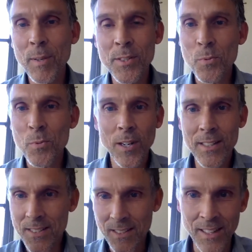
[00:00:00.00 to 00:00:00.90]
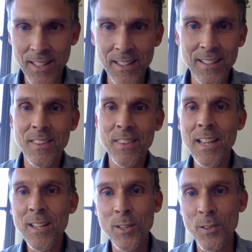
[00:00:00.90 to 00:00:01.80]
And just wanting to, like,
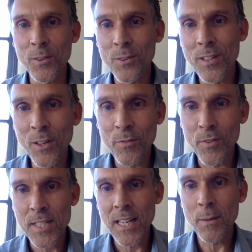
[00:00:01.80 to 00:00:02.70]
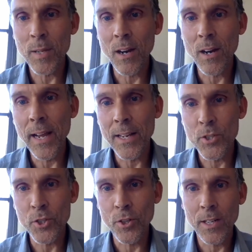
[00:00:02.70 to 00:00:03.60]
thank you, you know, for sending me on that
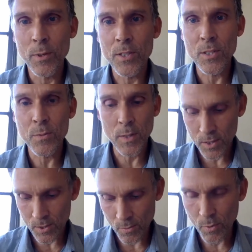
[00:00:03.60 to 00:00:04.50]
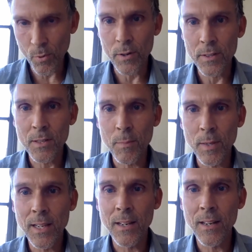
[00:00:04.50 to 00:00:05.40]
journey, which has been so important to
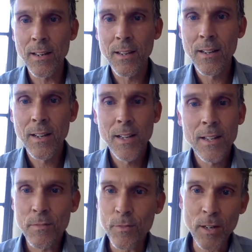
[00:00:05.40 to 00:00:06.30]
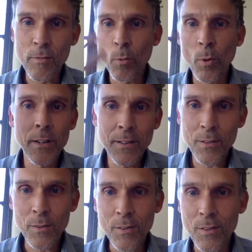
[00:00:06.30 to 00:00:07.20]
me. And for
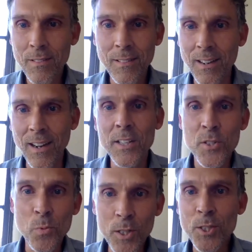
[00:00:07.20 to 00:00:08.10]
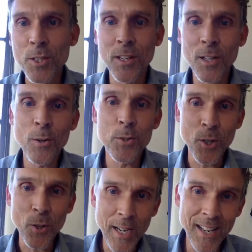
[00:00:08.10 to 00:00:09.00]
everyone, I just want you to know,
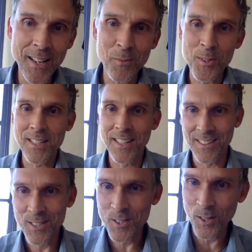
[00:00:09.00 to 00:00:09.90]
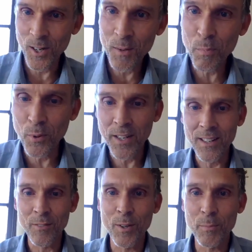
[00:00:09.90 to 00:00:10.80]
Joanne was like the starting point
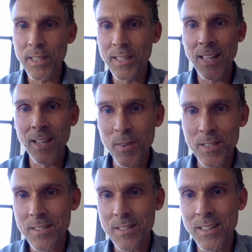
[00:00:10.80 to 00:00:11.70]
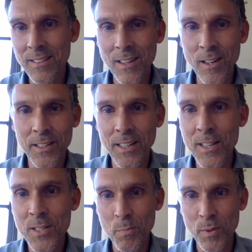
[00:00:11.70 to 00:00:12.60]
of what became this thing, the Gandhian
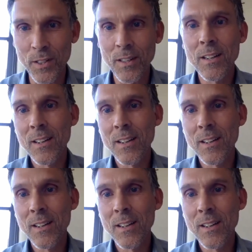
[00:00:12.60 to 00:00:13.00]
Iceberg.